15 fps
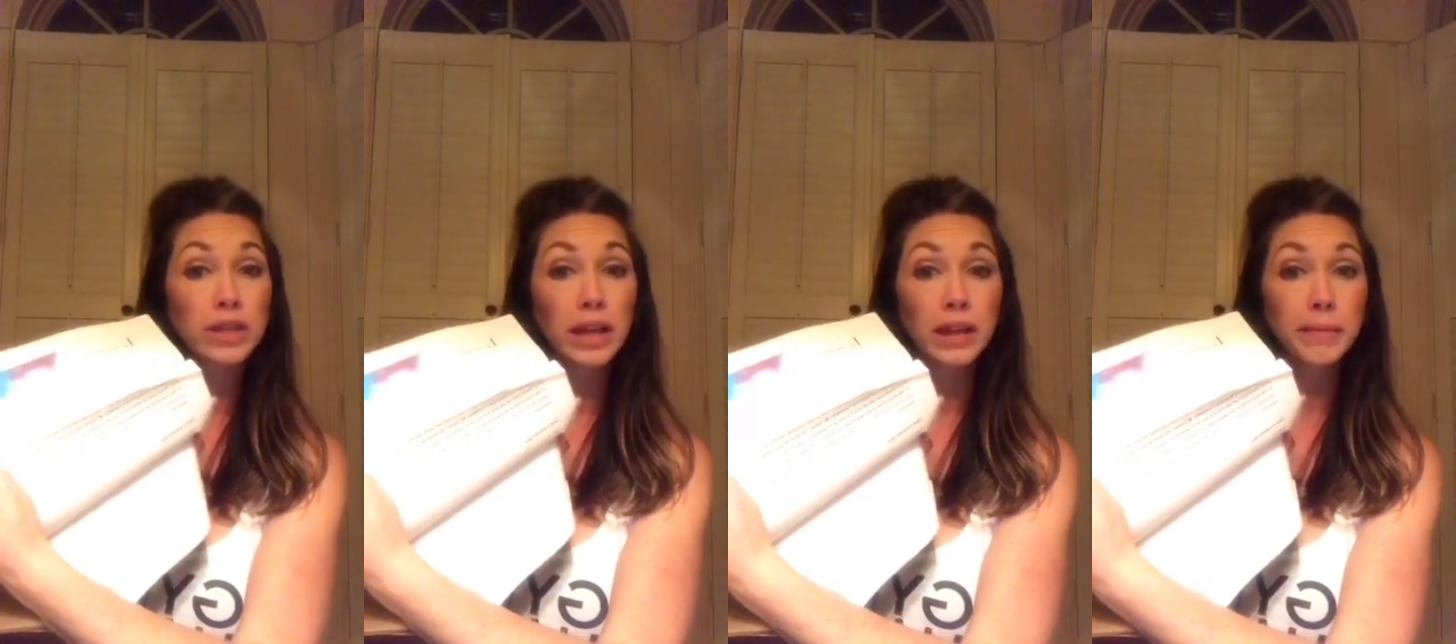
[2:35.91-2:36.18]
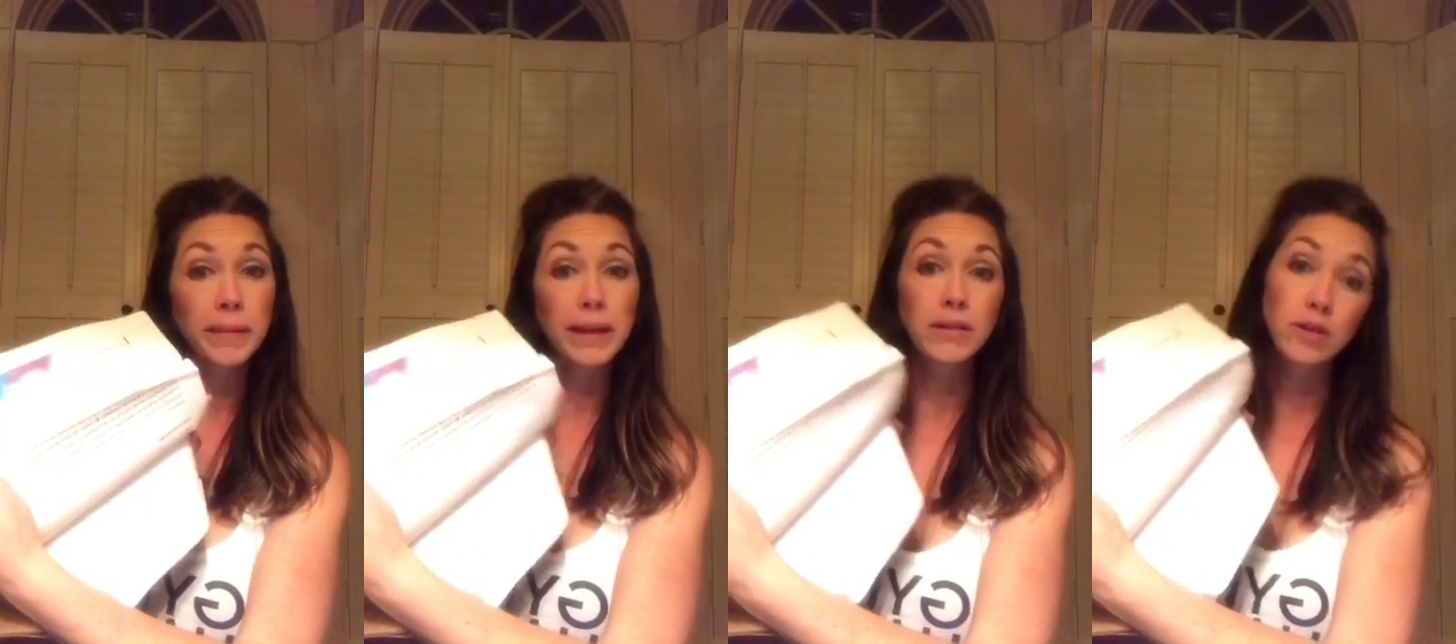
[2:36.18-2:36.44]

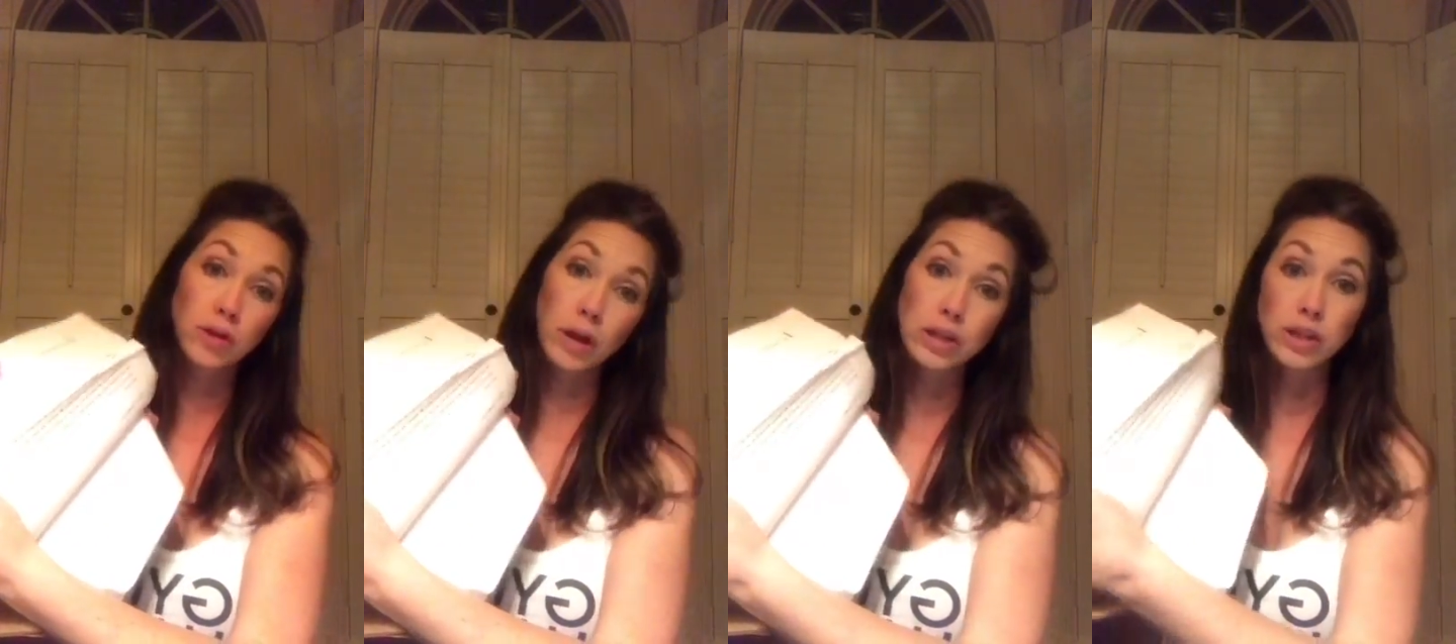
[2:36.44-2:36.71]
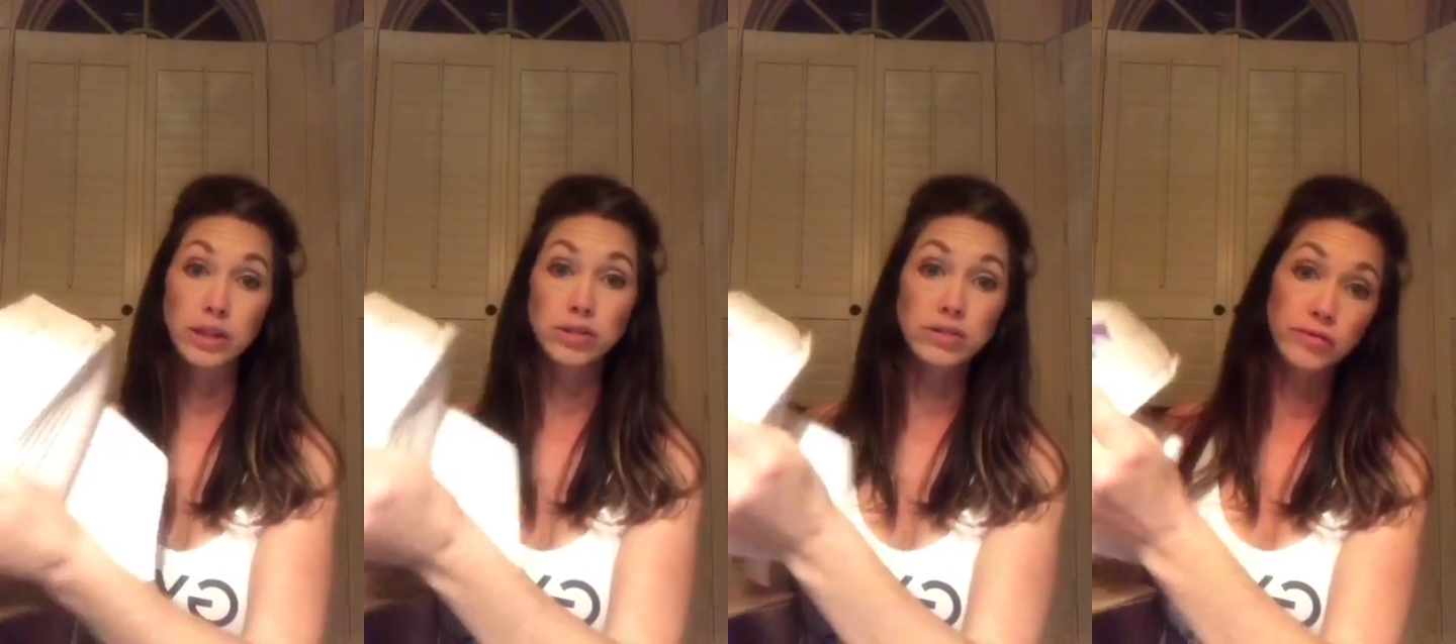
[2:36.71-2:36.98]
telling me
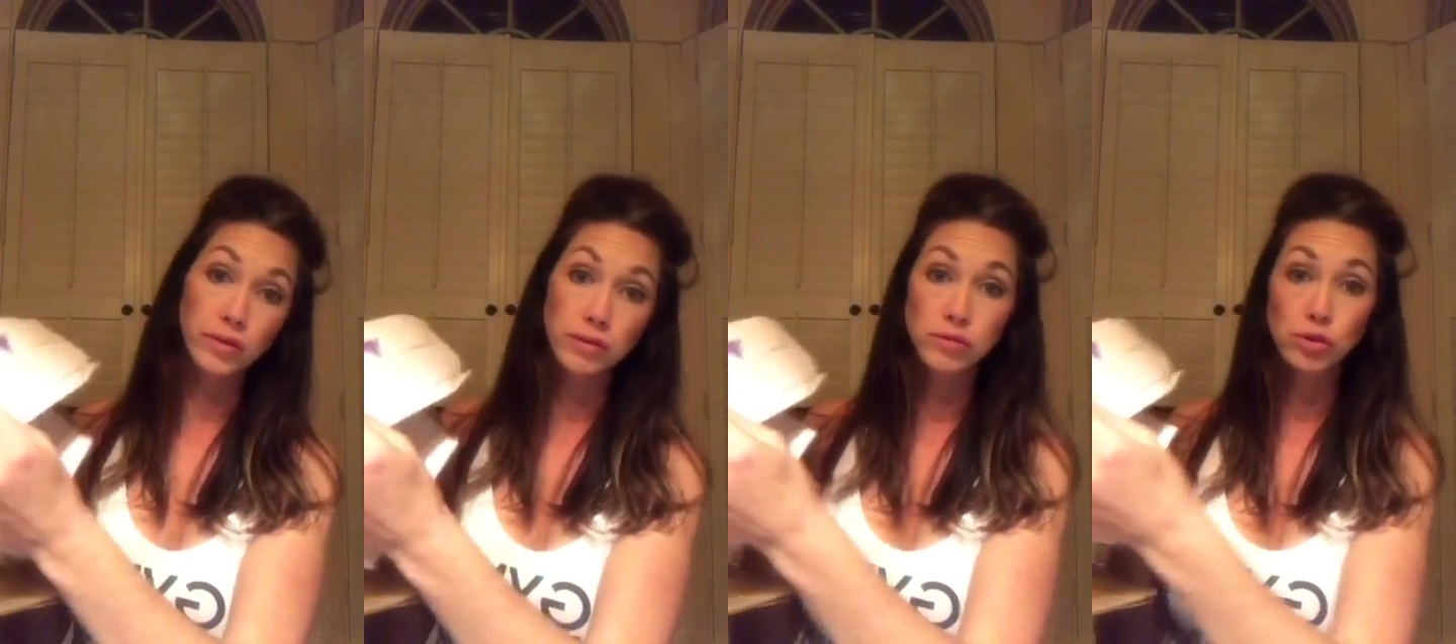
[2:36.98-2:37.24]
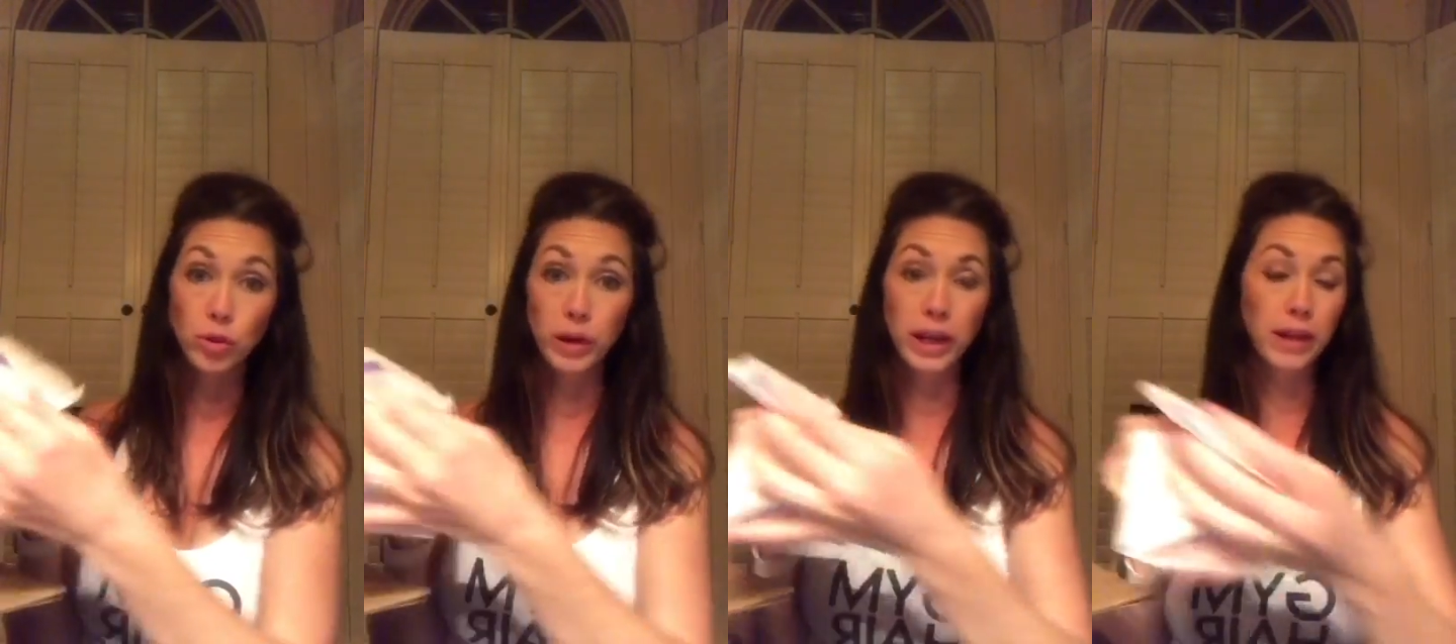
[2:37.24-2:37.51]
congratulations for
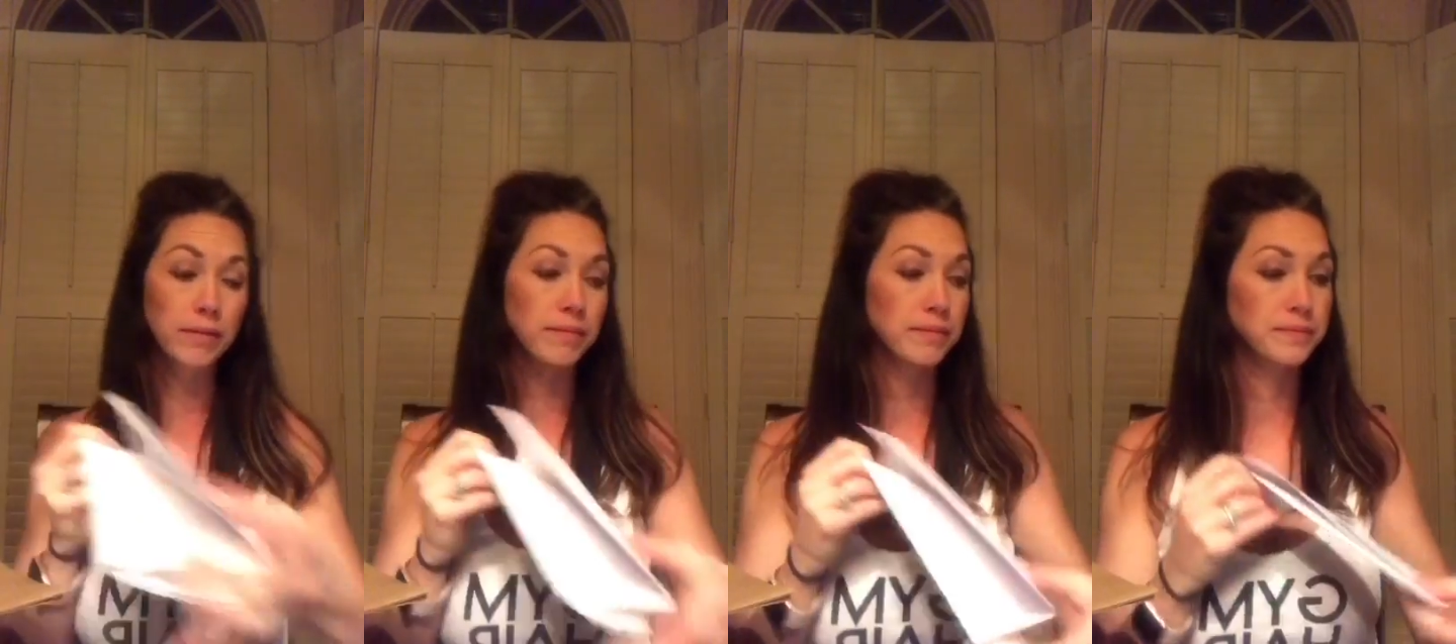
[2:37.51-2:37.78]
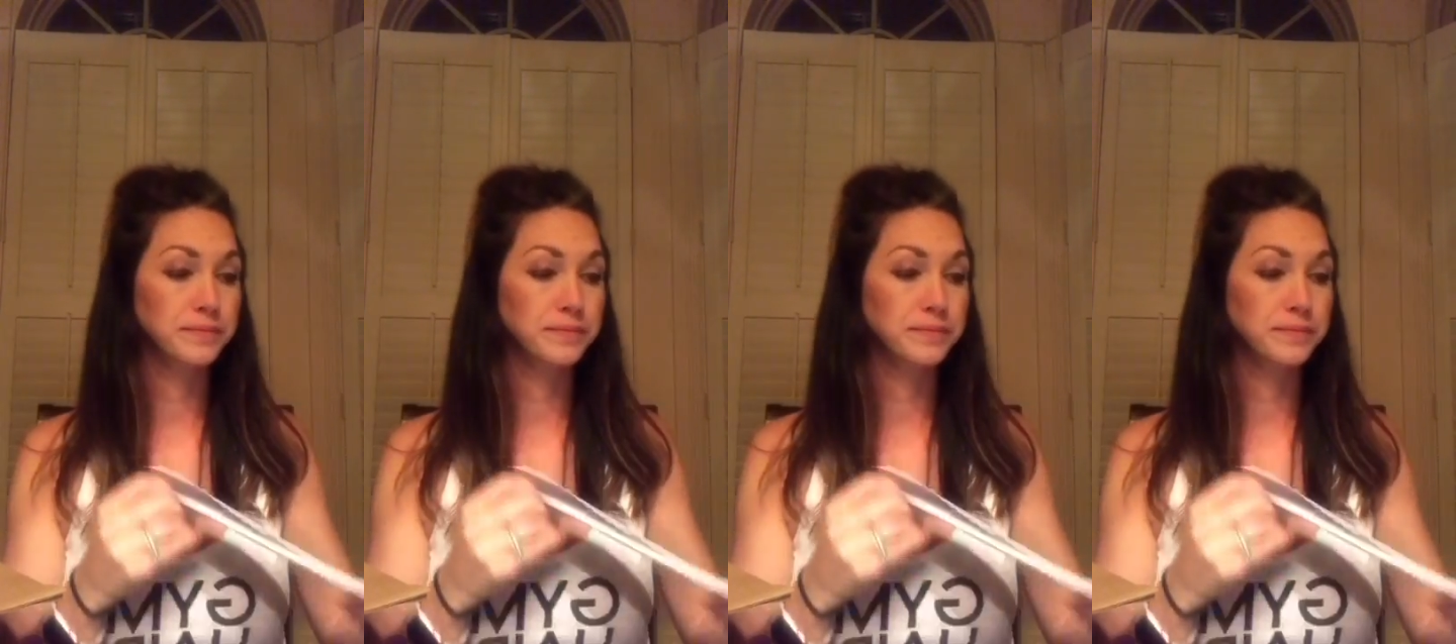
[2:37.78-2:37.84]
joining.